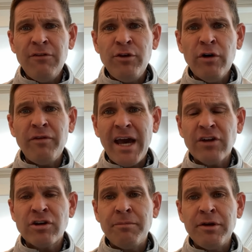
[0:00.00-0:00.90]
if you have
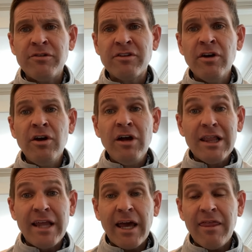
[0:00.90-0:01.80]
attributes
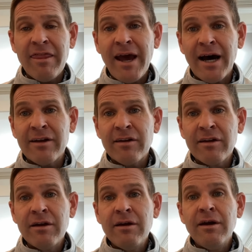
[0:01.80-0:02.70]
like that,
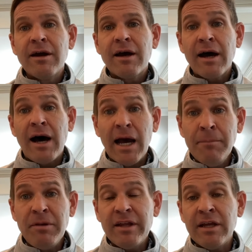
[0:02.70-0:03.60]

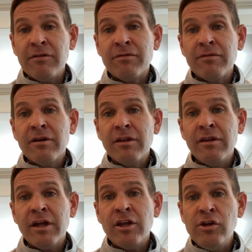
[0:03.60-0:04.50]
I believe
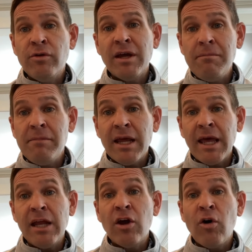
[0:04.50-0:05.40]
that you can
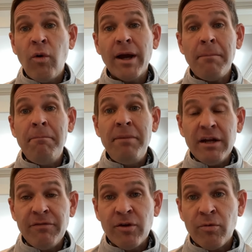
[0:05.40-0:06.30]
mitigate quite a
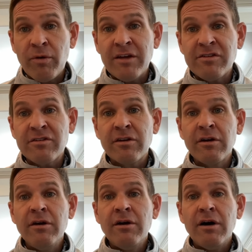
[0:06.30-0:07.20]
bit of the
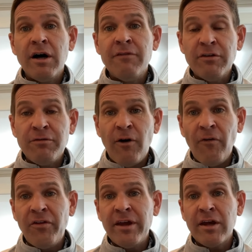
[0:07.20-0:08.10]
risk of
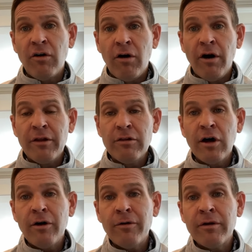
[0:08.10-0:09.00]
defaulting on the
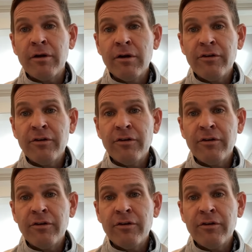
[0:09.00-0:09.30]
loan